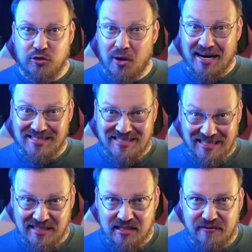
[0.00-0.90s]
your
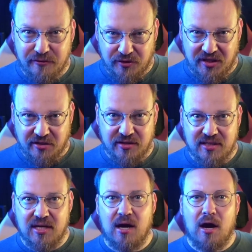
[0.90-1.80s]
identity for
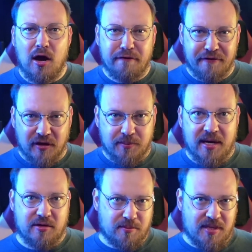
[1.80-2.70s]
years, are filled by
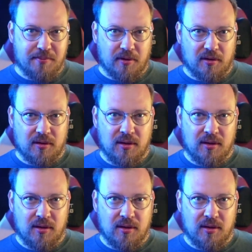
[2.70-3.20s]
other people.